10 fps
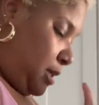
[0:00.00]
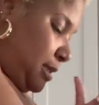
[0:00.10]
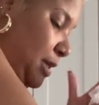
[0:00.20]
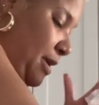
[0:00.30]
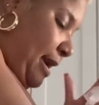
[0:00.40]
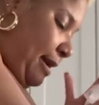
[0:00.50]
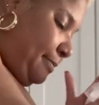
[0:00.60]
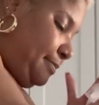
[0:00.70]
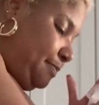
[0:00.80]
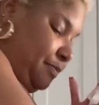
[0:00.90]
So yeah,
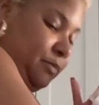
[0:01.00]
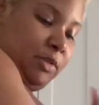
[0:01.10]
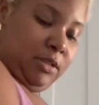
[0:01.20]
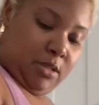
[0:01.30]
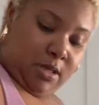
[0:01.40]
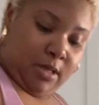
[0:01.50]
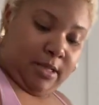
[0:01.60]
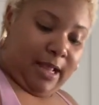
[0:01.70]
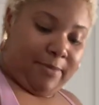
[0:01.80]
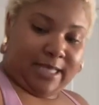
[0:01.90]

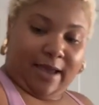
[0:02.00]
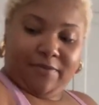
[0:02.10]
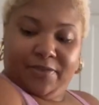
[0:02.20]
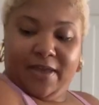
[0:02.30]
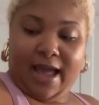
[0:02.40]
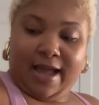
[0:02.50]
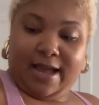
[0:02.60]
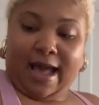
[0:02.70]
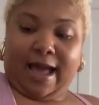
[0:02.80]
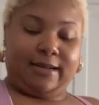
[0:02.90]
that was everything I
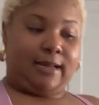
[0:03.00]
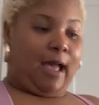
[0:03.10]
got.